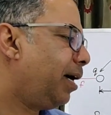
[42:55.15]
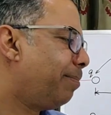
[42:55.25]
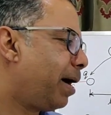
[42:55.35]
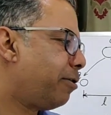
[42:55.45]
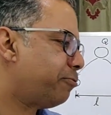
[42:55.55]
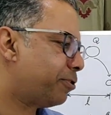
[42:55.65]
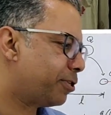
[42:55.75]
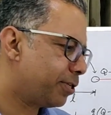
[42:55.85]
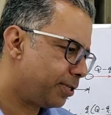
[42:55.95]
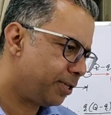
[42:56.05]

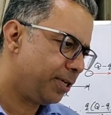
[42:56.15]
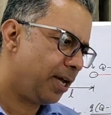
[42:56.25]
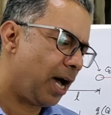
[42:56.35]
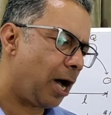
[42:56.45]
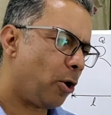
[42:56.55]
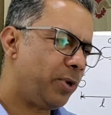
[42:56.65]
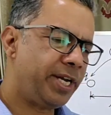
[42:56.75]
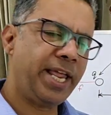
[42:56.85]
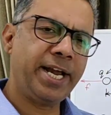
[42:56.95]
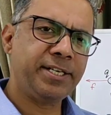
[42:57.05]
about how
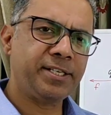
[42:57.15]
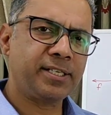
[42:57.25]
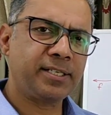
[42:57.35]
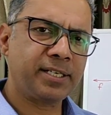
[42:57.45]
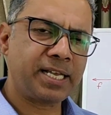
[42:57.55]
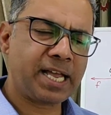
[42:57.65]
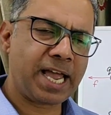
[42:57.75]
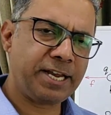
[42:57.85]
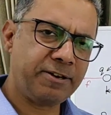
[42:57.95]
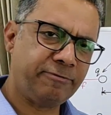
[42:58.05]
it gets
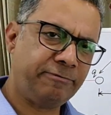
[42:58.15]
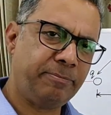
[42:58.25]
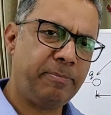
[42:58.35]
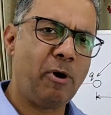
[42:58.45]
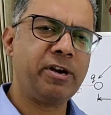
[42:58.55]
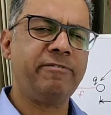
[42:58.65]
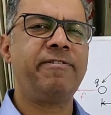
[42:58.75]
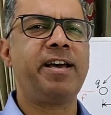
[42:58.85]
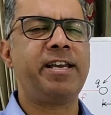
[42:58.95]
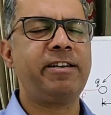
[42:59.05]
kind of
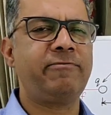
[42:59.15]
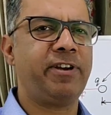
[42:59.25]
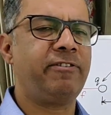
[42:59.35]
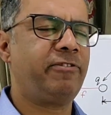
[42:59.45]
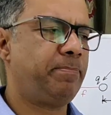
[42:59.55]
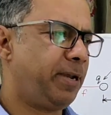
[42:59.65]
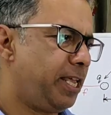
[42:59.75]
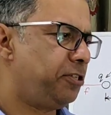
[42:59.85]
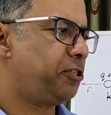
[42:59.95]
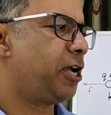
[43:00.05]
modified when we
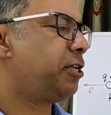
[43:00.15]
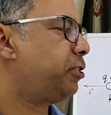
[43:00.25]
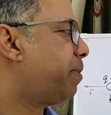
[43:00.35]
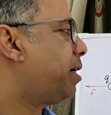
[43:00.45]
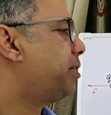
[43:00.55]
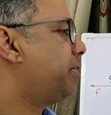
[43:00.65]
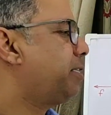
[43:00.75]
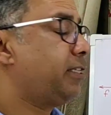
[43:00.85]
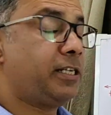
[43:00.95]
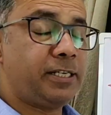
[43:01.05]
place charged
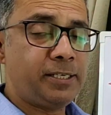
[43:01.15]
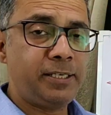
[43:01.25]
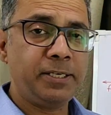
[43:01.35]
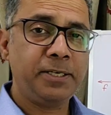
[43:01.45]
particles in a